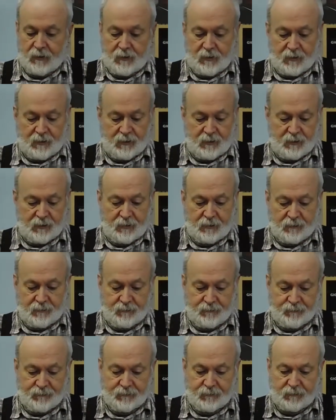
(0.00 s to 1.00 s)
Uh,
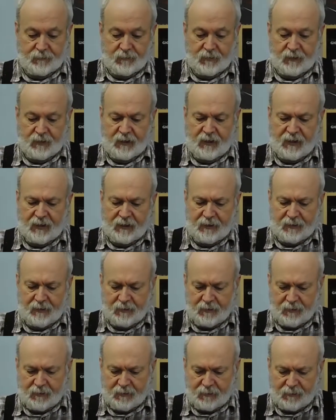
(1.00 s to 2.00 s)
you had
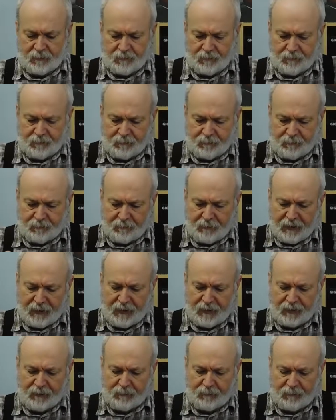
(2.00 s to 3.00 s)
to
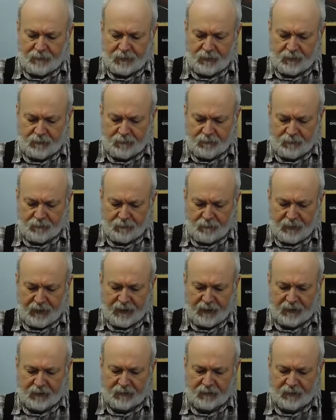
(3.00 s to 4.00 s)
buy them when you were
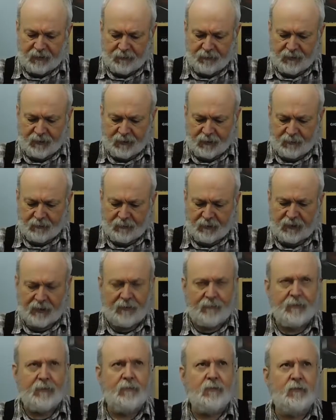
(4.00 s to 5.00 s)
buying something. I
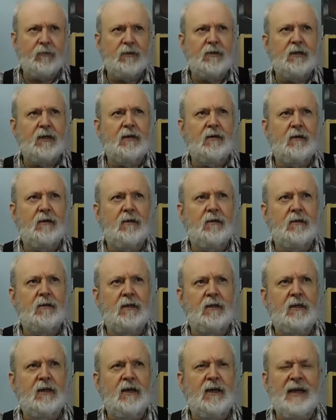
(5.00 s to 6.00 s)
can't remember what they called
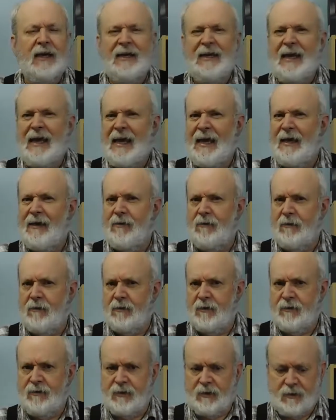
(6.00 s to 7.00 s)
it. An
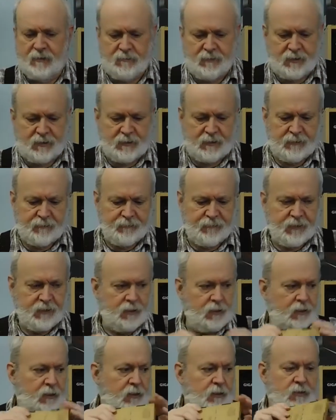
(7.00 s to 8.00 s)
add-on, I think it was.
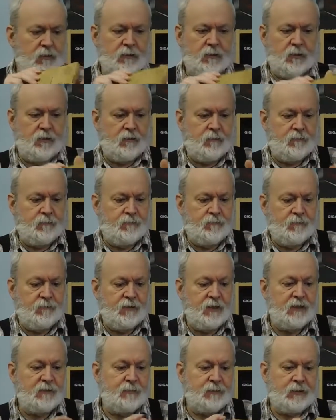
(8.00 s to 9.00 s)
So,
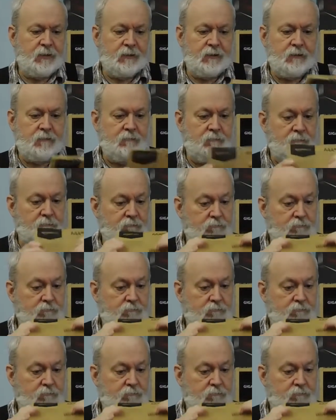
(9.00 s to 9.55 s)
that's pretty good.